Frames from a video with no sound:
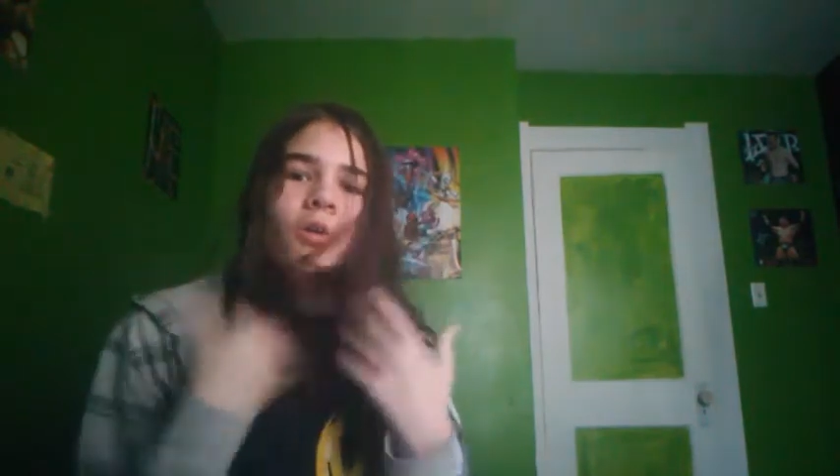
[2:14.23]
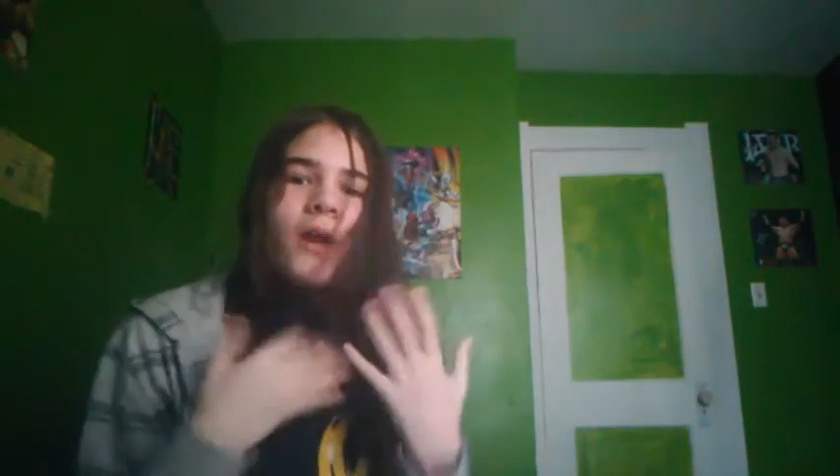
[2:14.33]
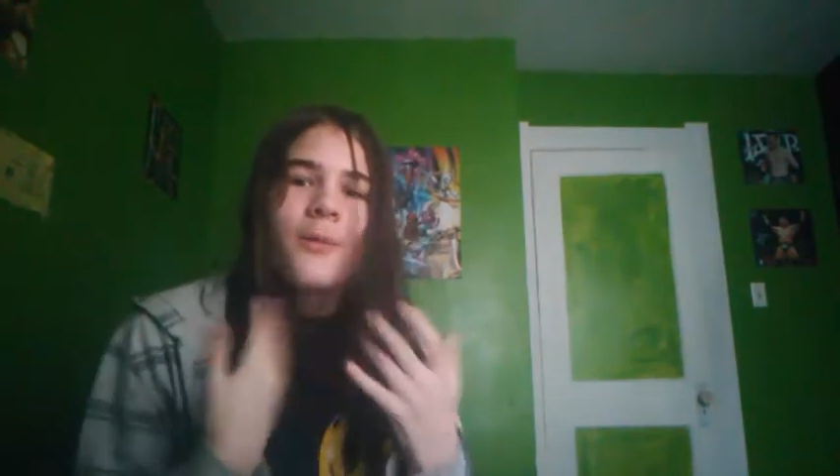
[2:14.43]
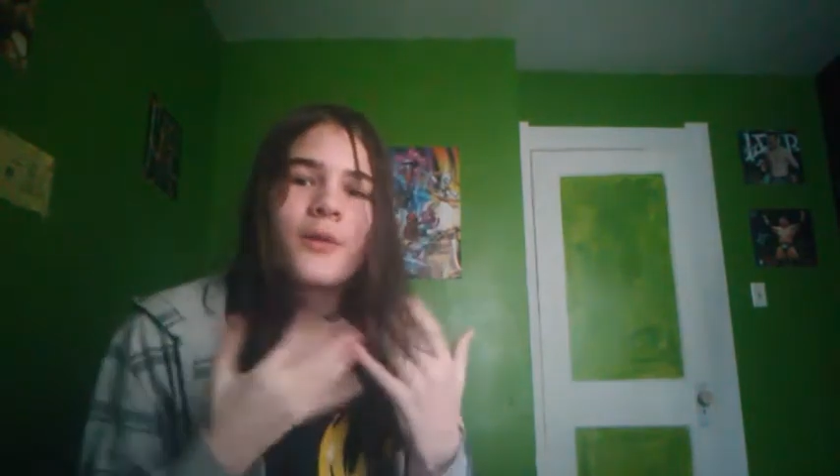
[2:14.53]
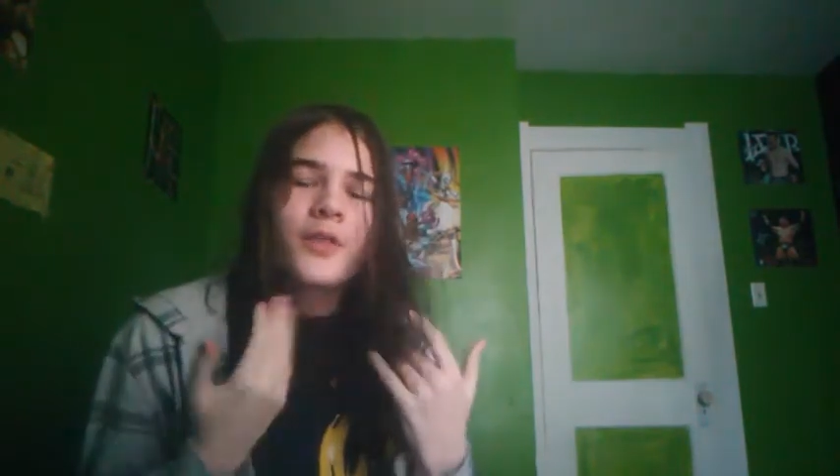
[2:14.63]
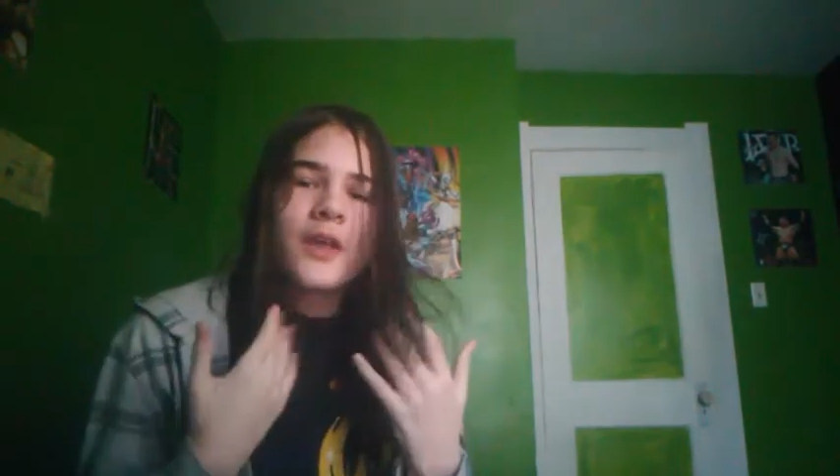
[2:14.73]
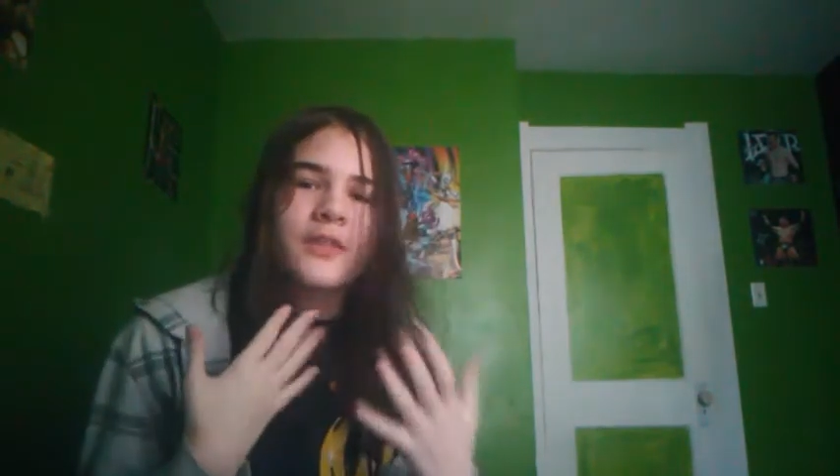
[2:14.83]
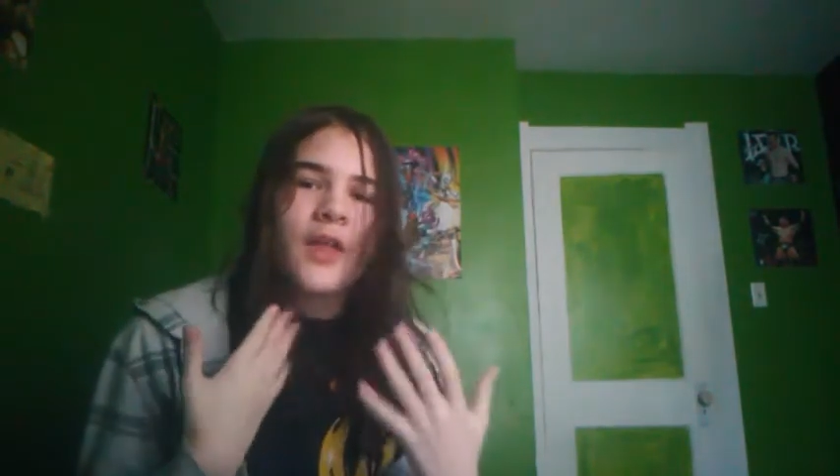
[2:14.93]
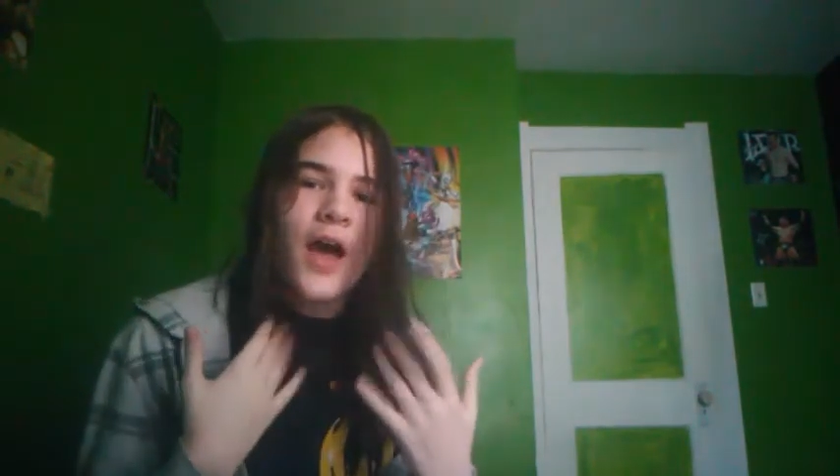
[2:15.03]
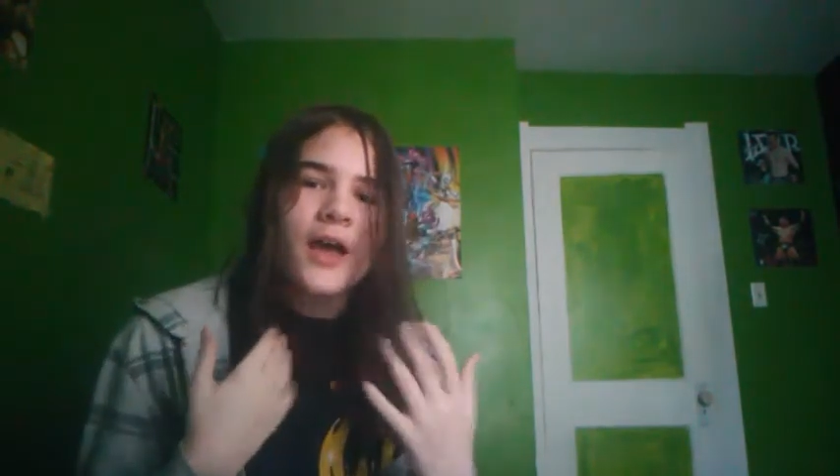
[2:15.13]
would ever think
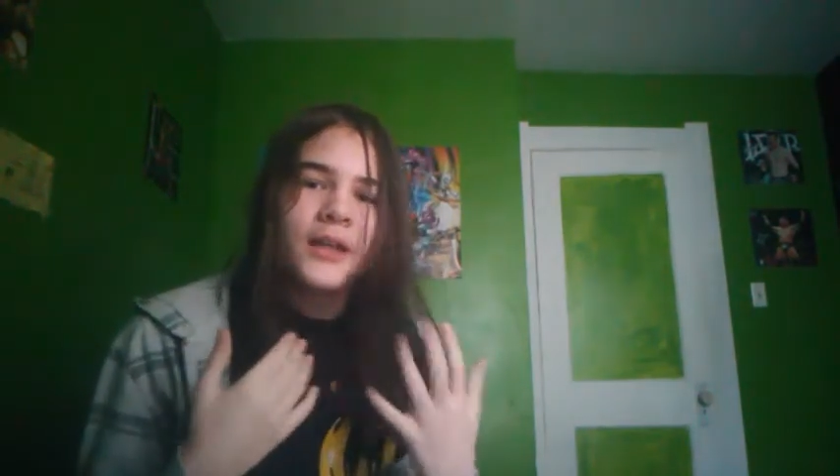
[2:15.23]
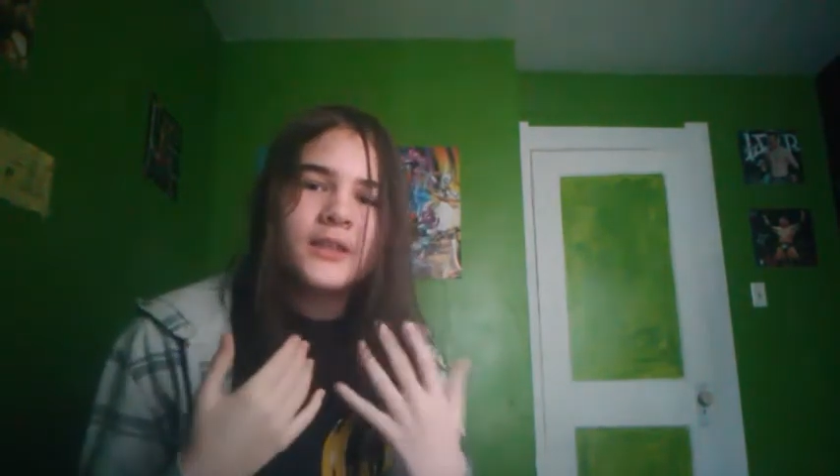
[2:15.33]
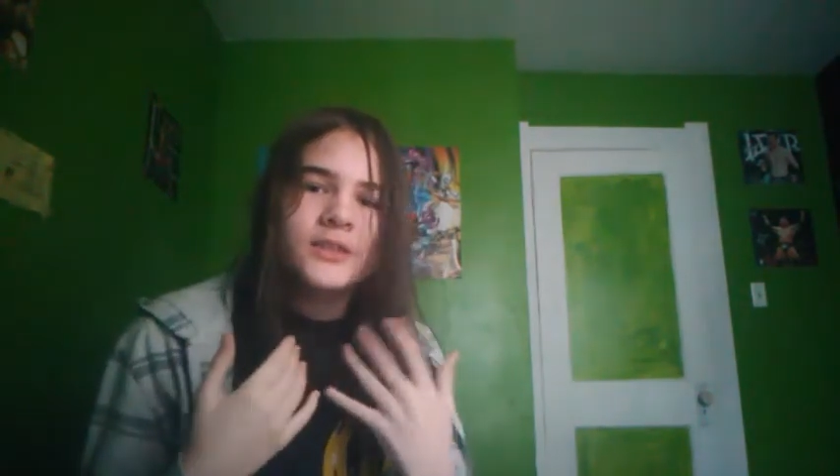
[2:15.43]
that?